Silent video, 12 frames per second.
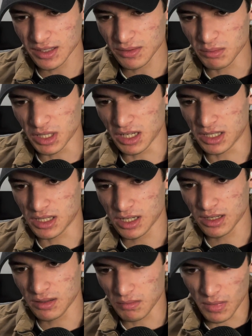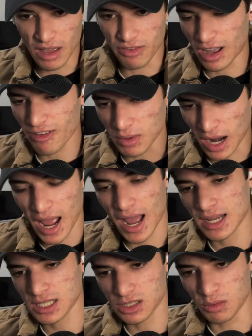Because if a government
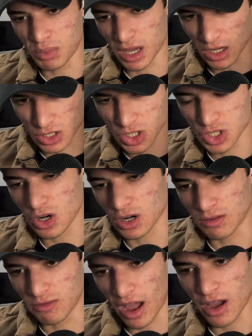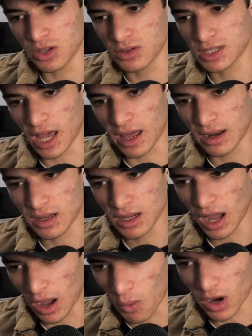has to pick a certain value set,
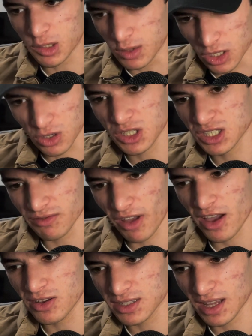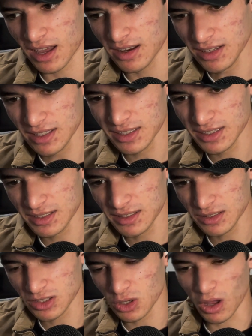I want it to be the Christian value set.
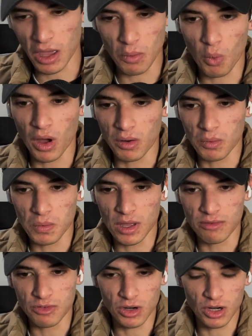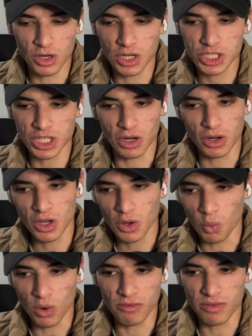So if you're a Christian,
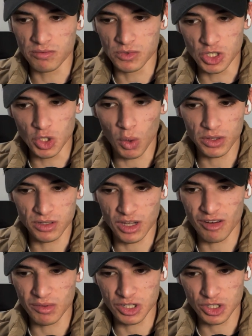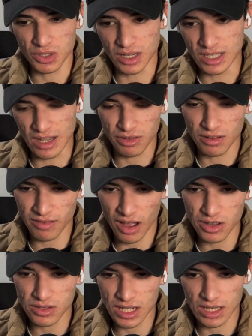what do you want the government to choose a different
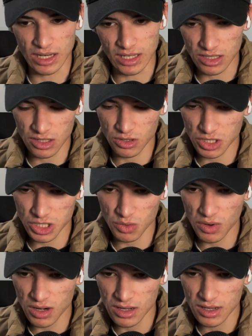value set that isn't the Christian one?